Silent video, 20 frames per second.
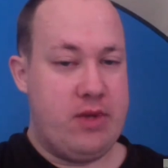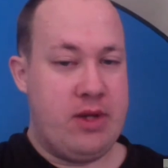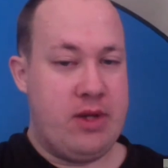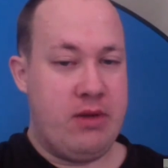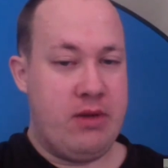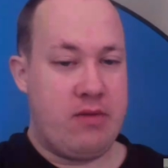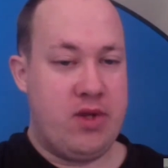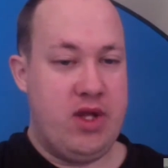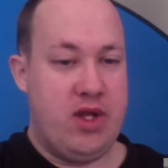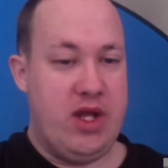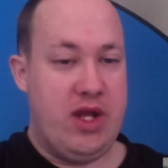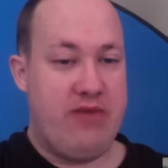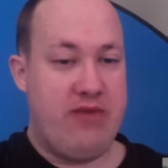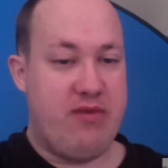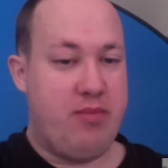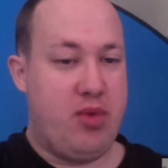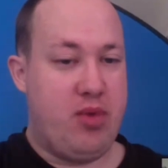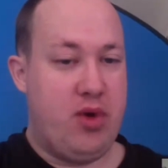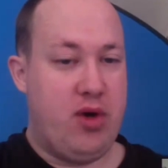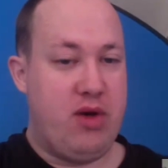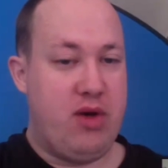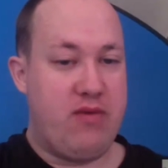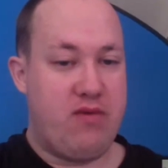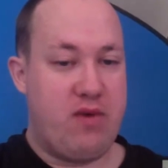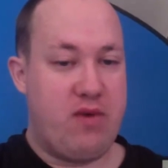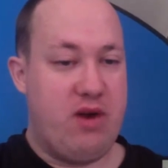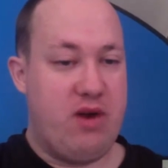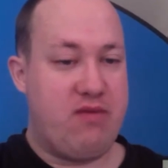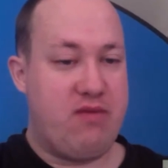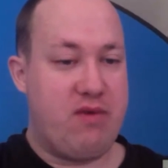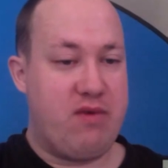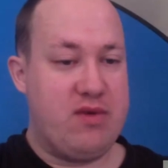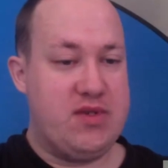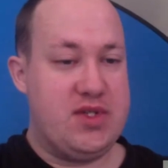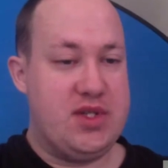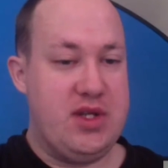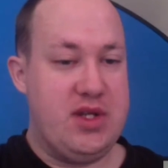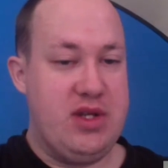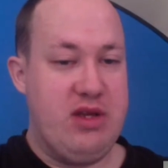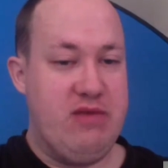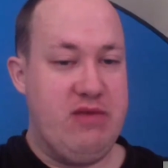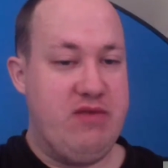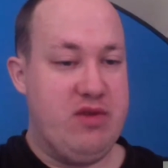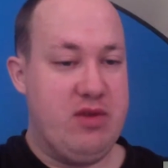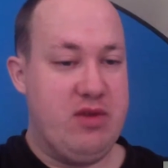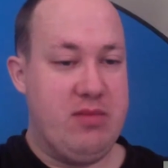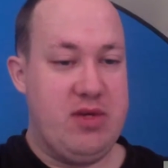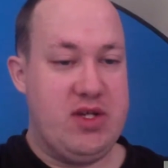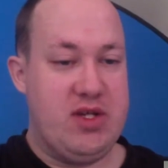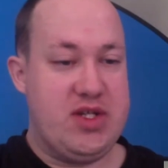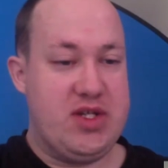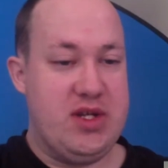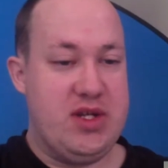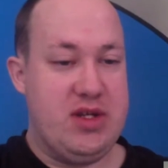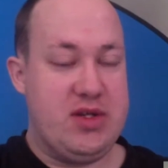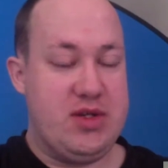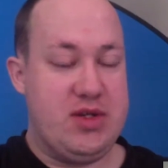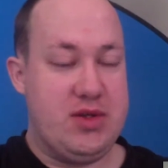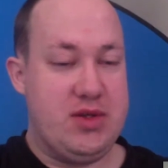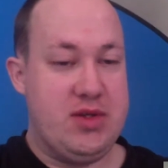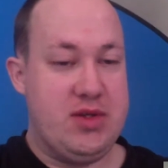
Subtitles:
really have a point of reference to give you the best answers.